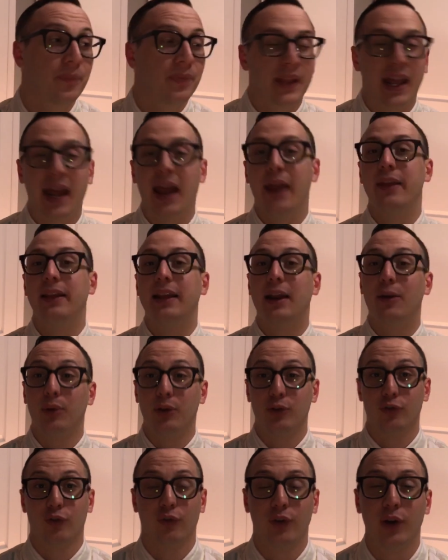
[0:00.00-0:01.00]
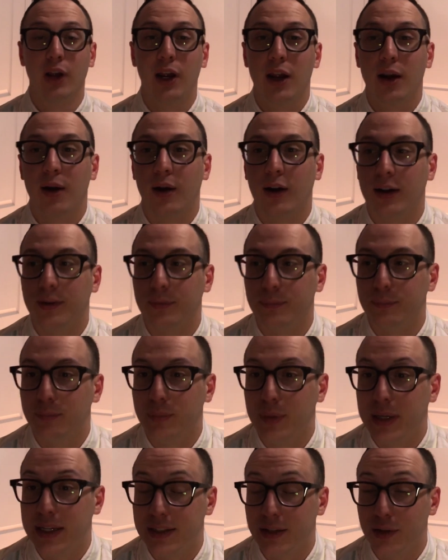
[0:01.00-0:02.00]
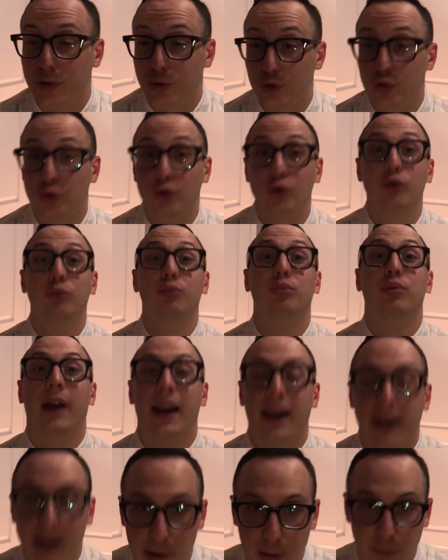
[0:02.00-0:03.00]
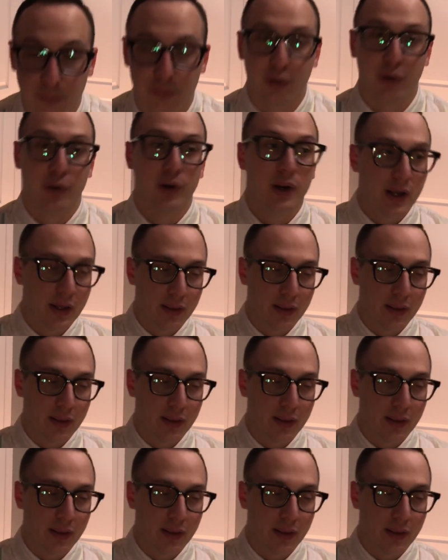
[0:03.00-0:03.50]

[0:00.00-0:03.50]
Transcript: And I think that really sort of uh, is the true breakout of her,